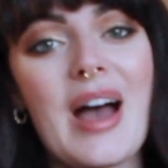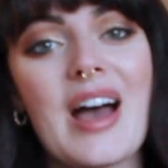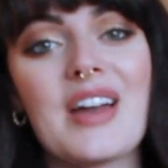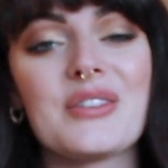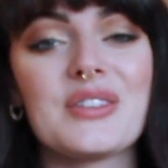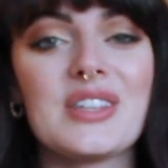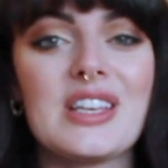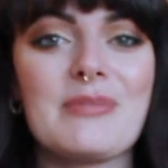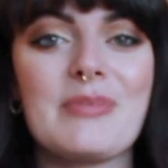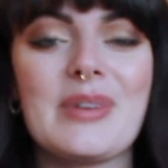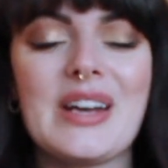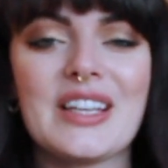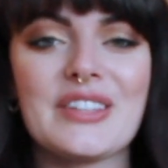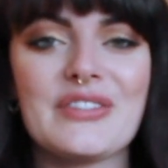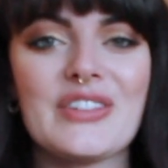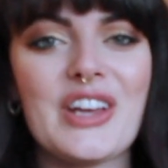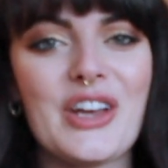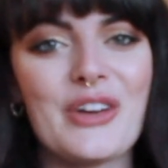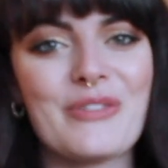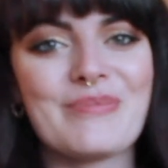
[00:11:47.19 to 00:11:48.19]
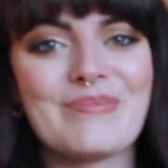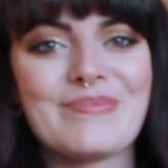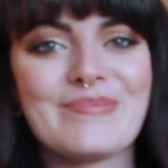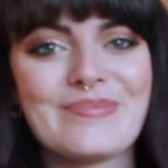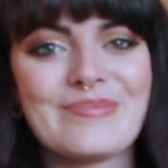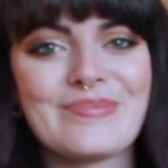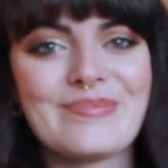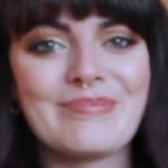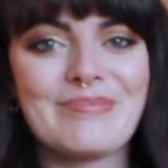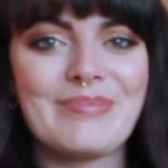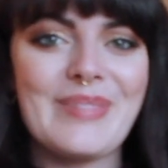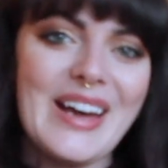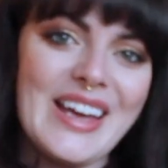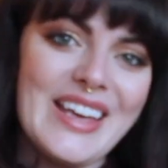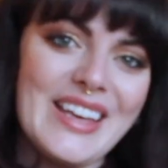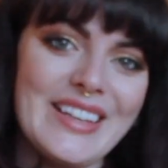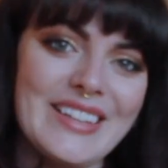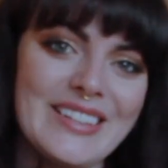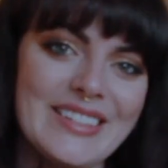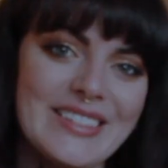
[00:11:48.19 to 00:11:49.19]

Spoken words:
and I'll see you in my next video. Bye.